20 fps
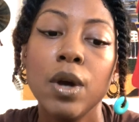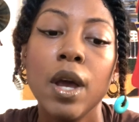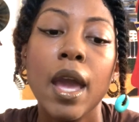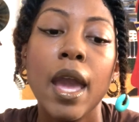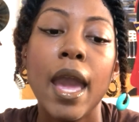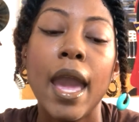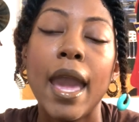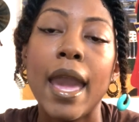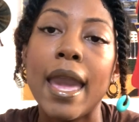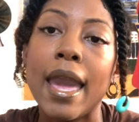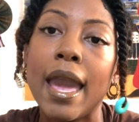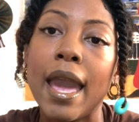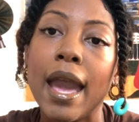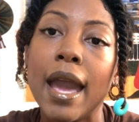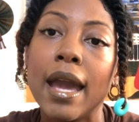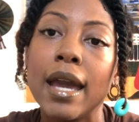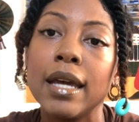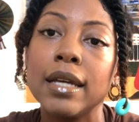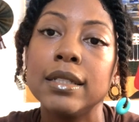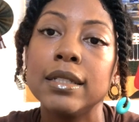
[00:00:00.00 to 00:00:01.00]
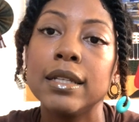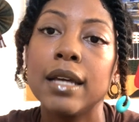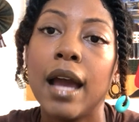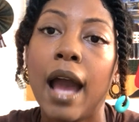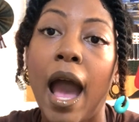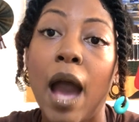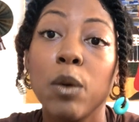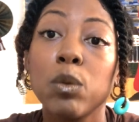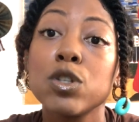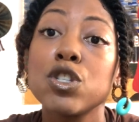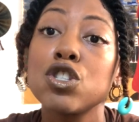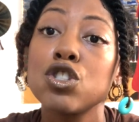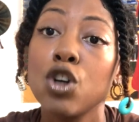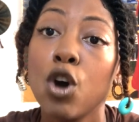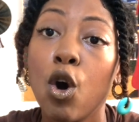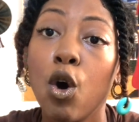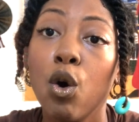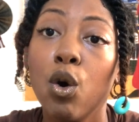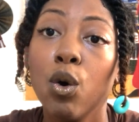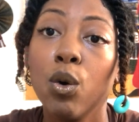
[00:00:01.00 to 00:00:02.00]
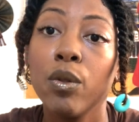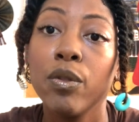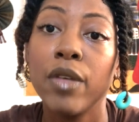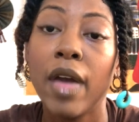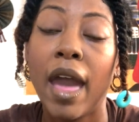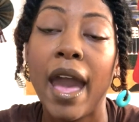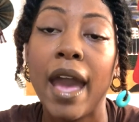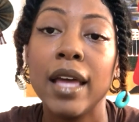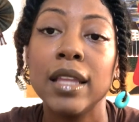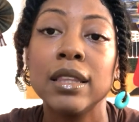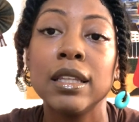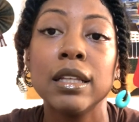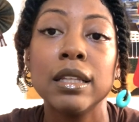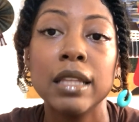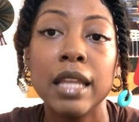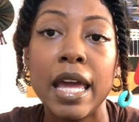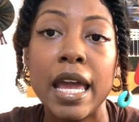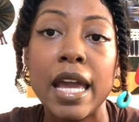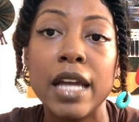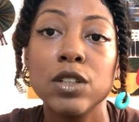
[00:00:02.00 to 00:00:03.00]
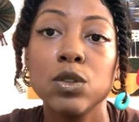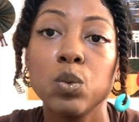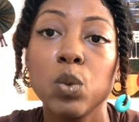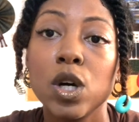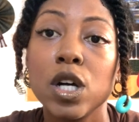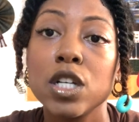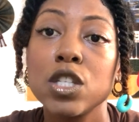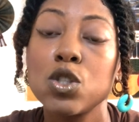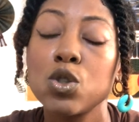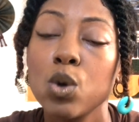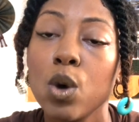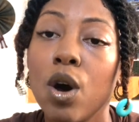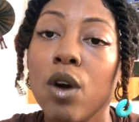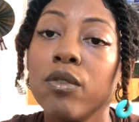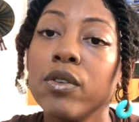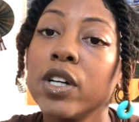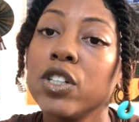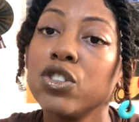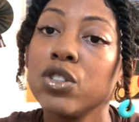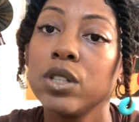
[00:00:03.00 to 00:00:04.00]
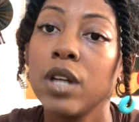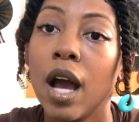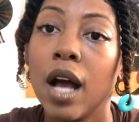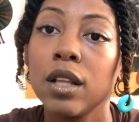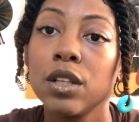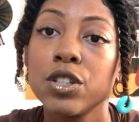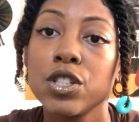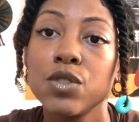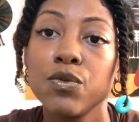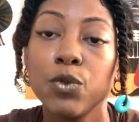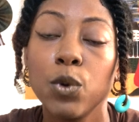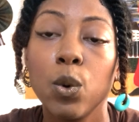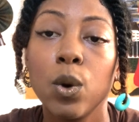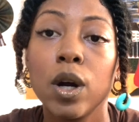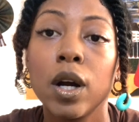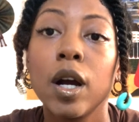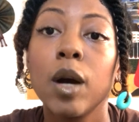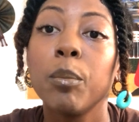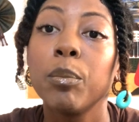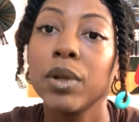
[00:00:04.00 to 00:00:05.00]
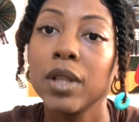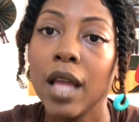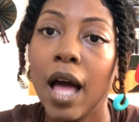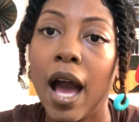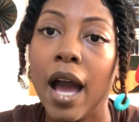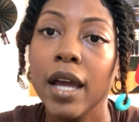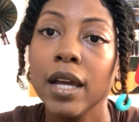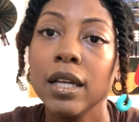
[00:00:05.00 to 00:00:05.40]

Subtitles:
and I was told that the land was $1,200 for a plot.